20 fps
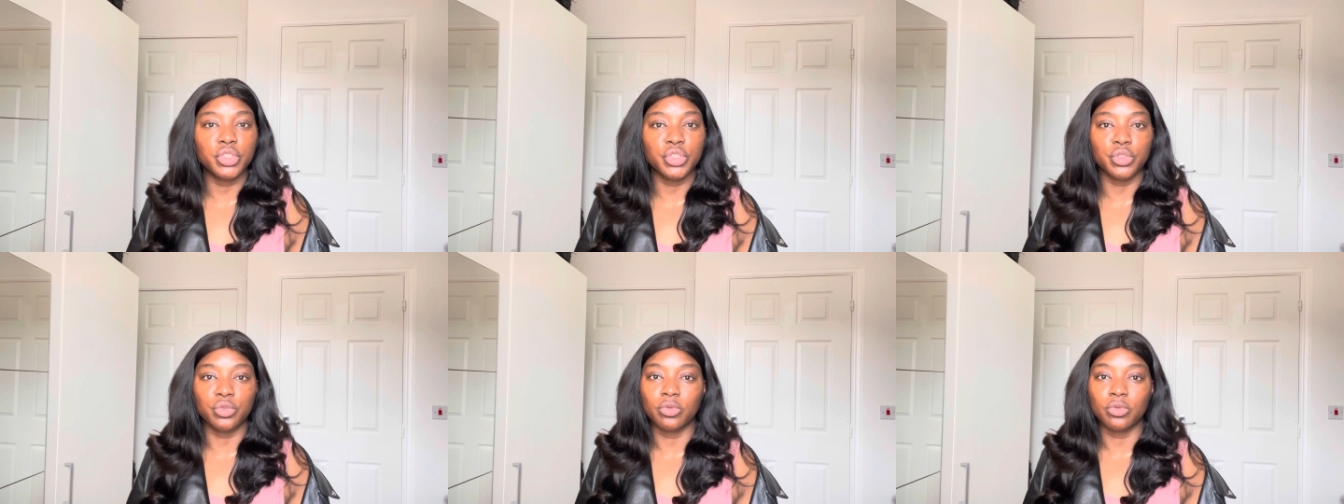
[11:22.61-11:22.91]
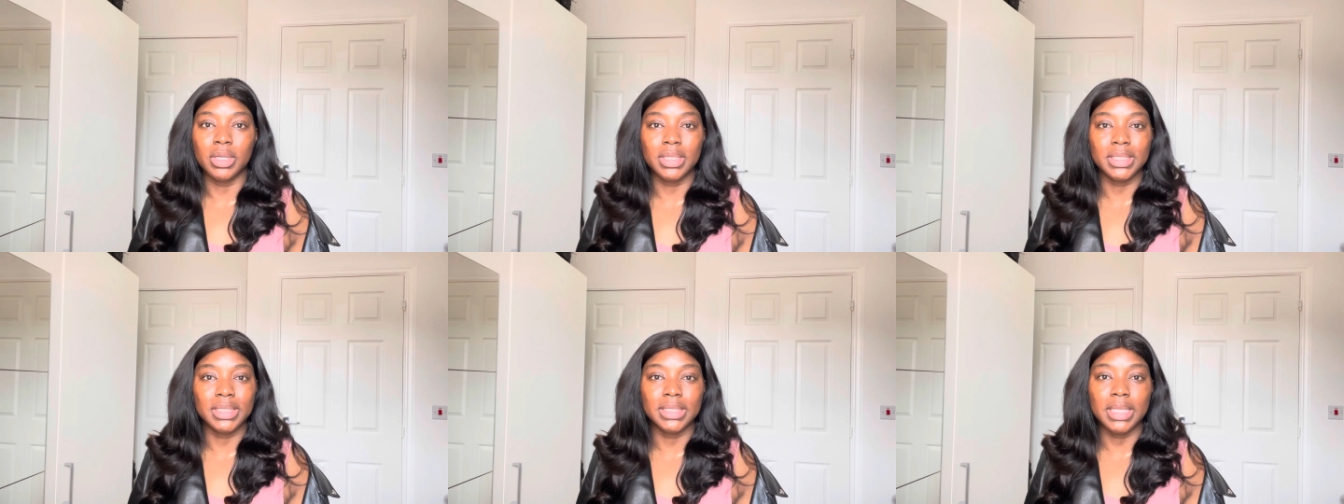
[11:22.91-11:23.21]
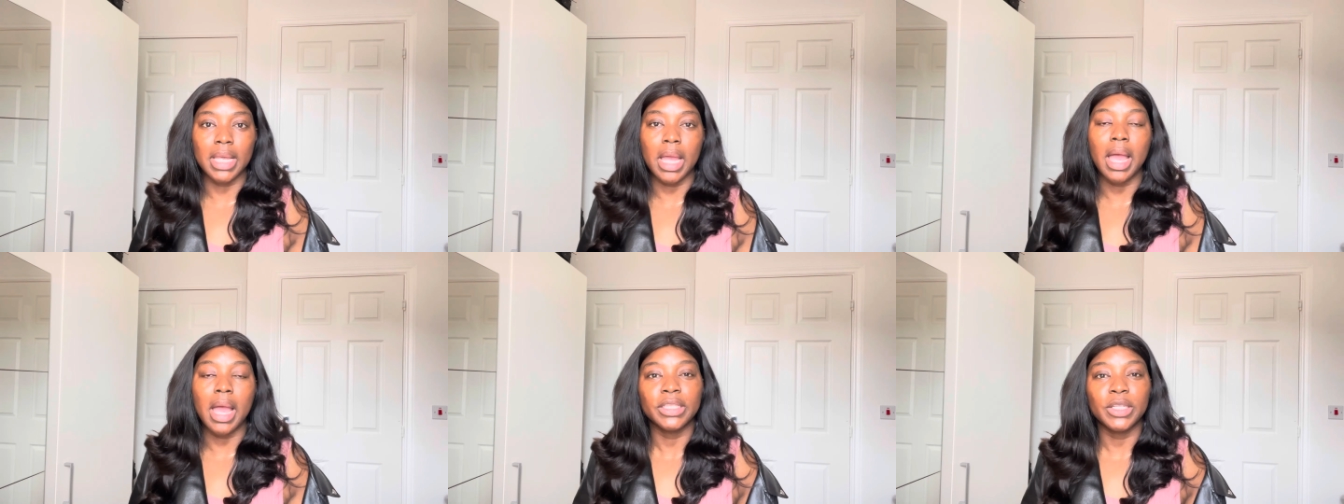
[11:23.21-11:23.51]
to
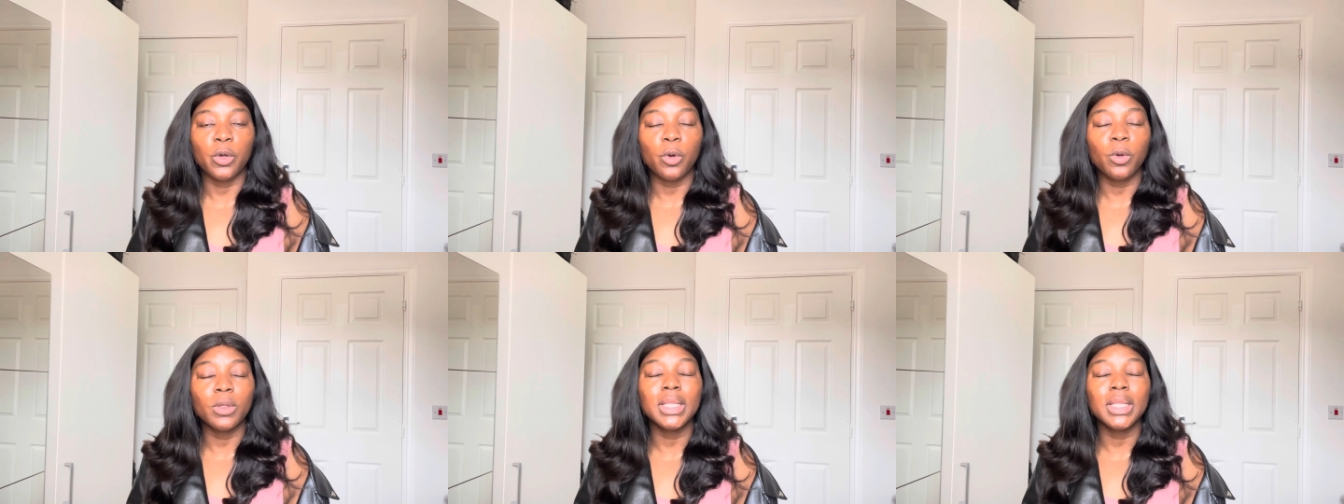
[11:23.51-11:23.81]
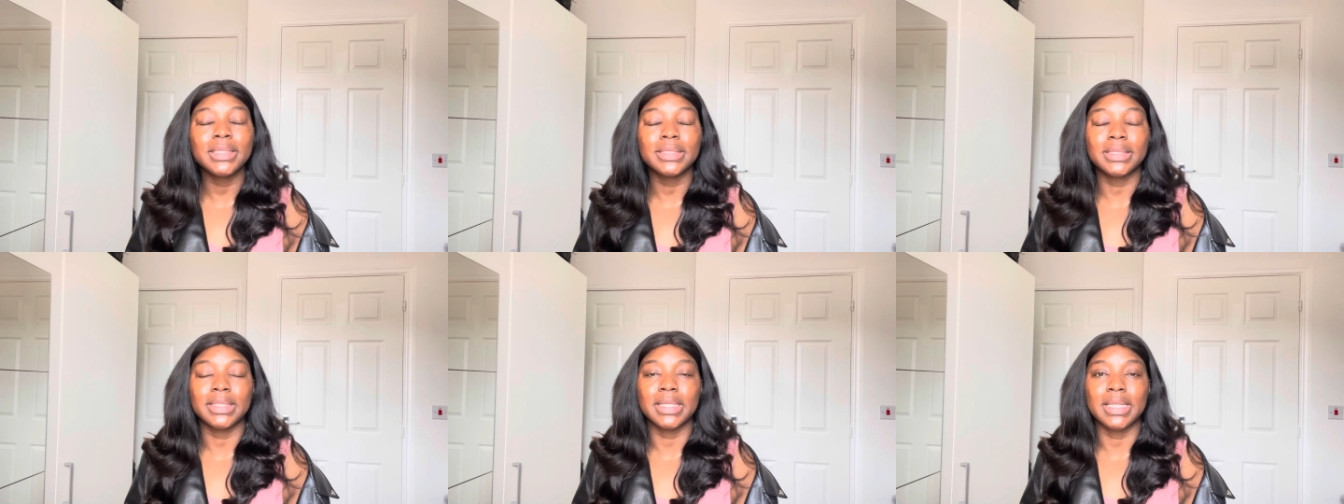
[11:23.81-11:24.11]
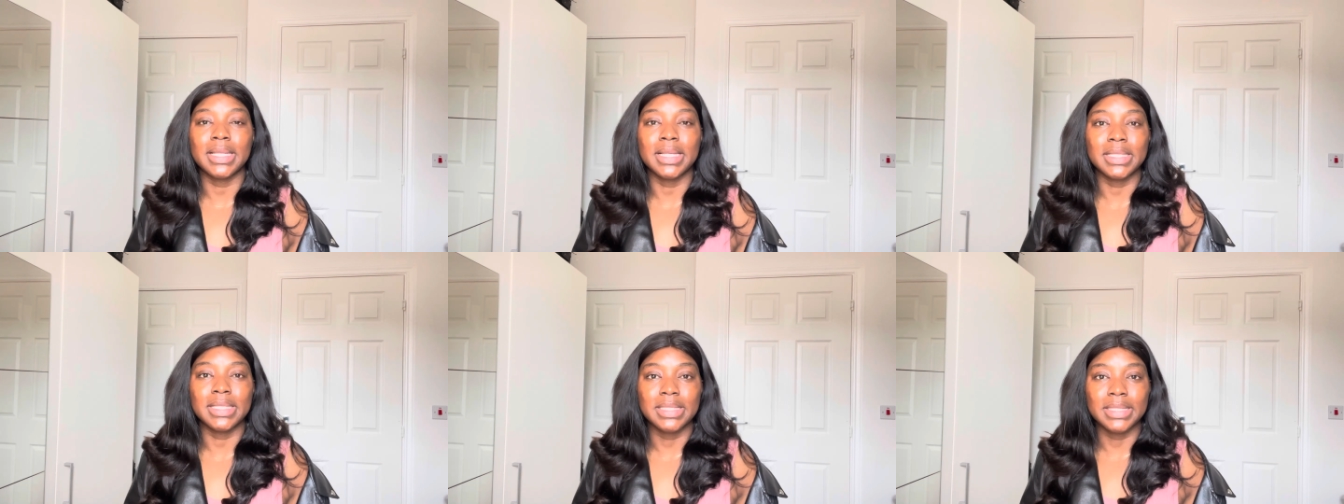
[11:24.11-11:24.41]
answer. The only thing
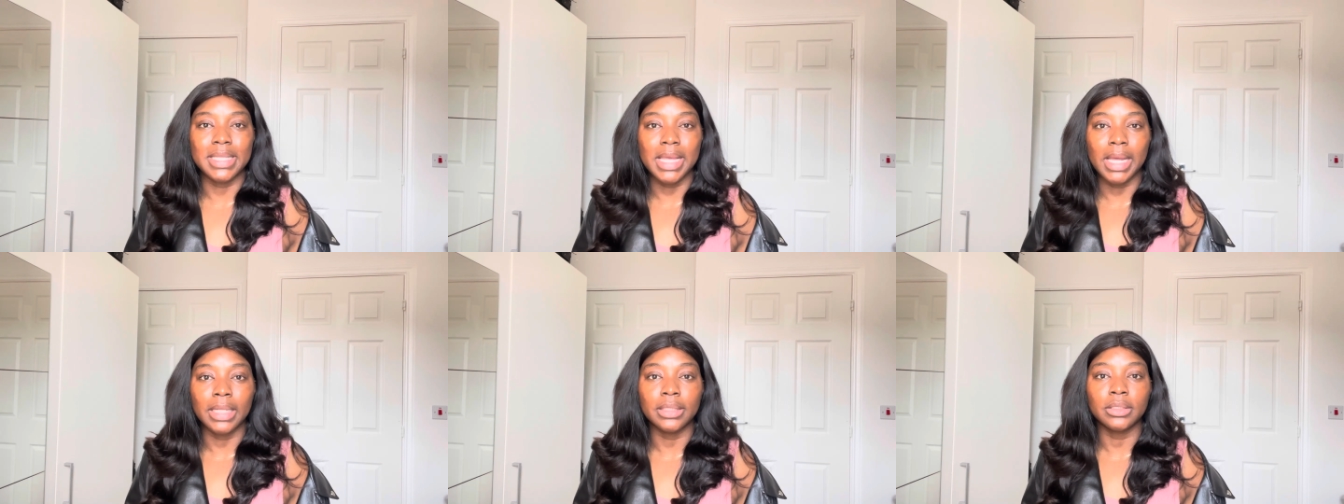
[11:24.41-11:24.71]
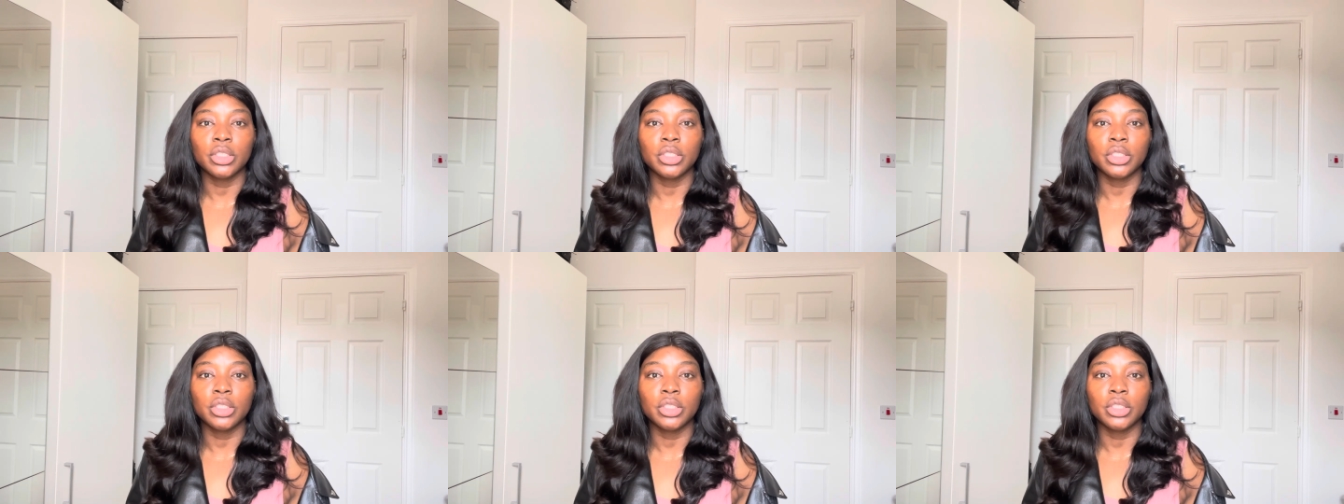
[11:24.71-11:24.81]
is that